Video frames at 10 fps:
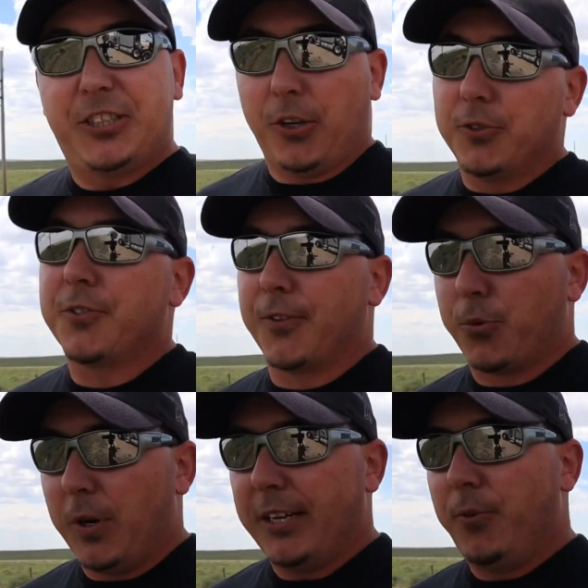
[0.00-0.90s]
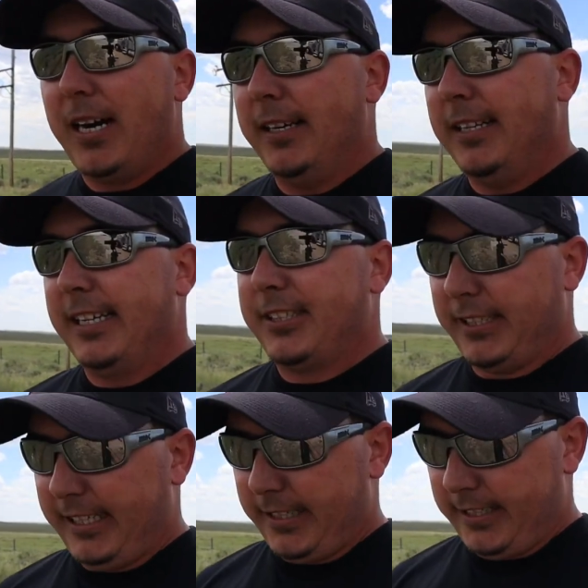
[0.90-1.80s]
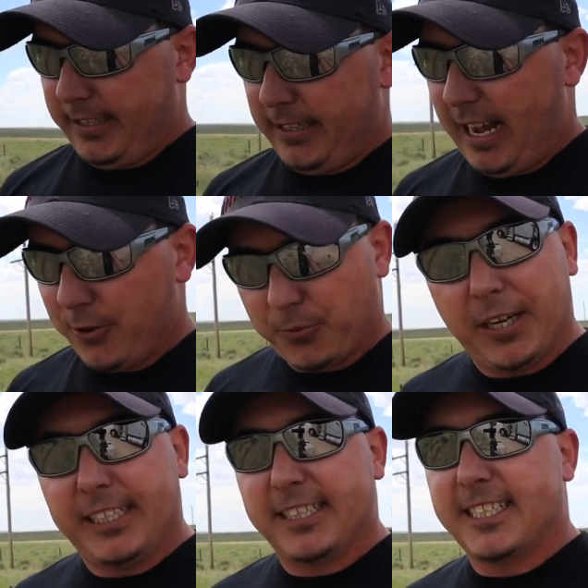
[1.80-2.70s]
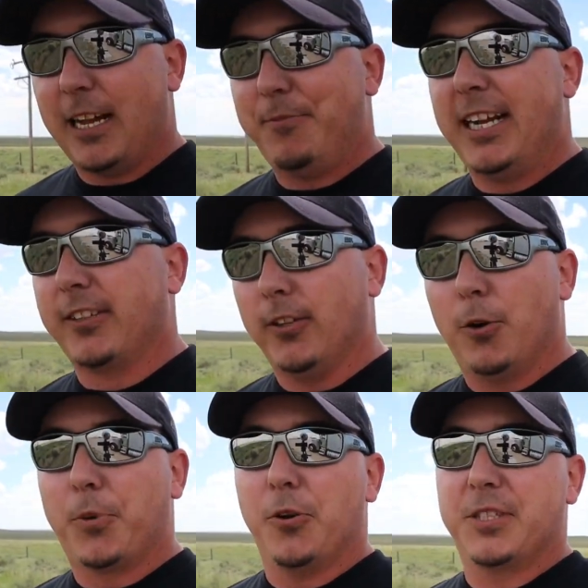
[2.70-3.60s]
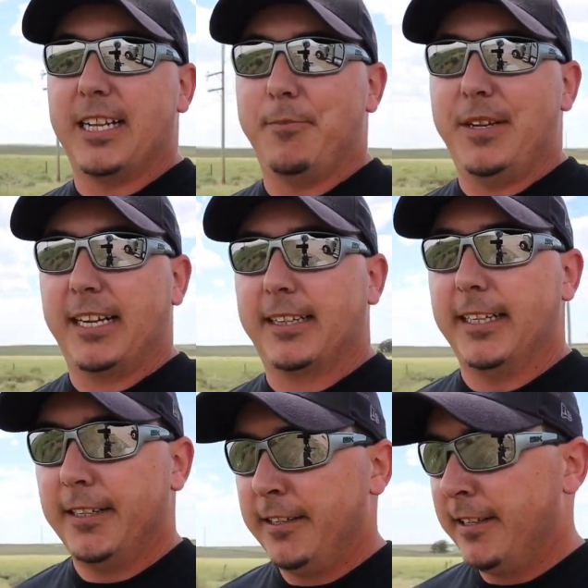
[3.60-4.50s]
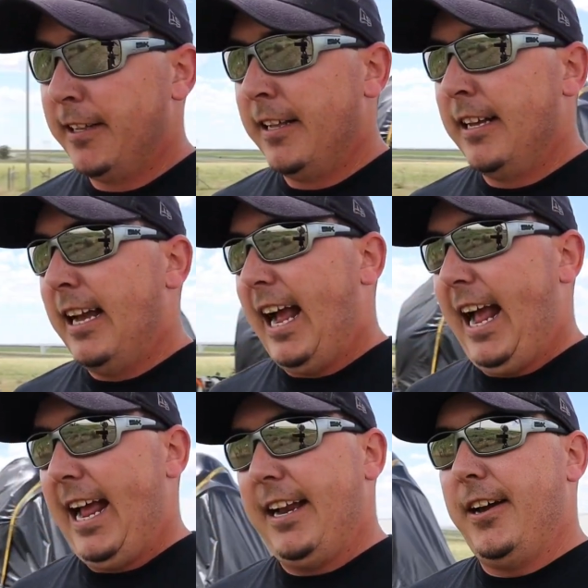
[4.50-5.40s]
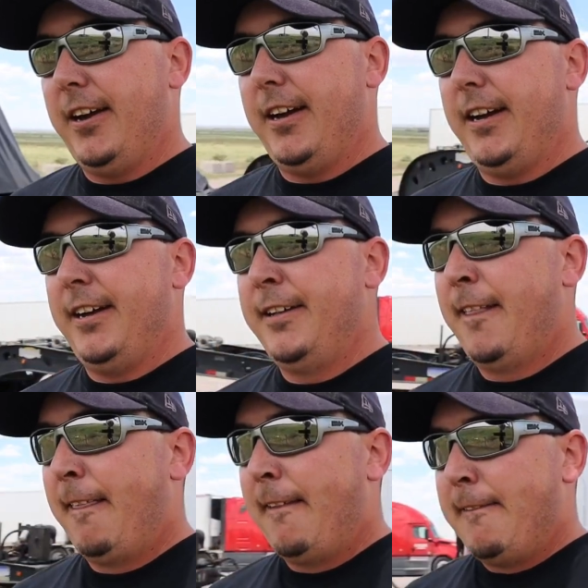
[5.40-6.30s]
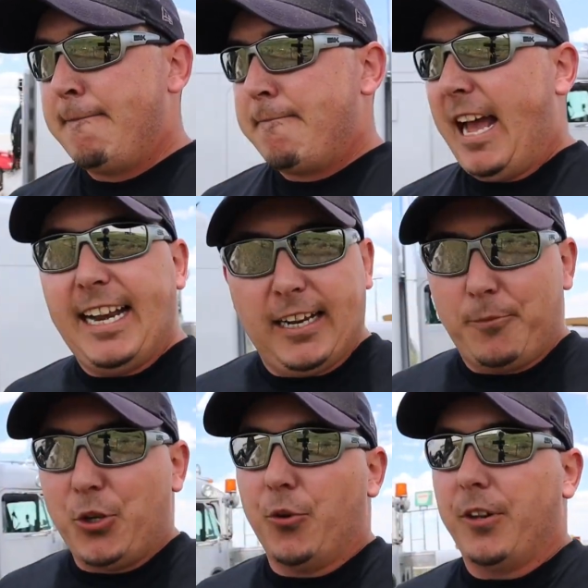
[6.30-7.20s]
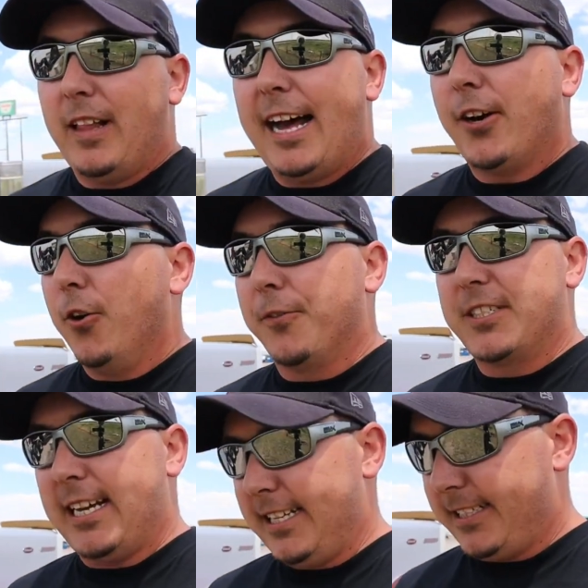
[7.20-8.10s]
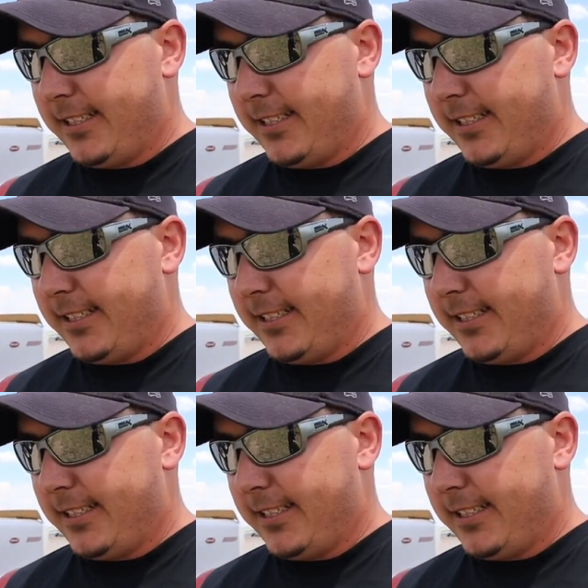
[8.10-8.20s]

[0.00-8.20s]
Jones for quite a while, actually. I was running a step deck, a low pro step deck there, and ended up doing a lot of oversized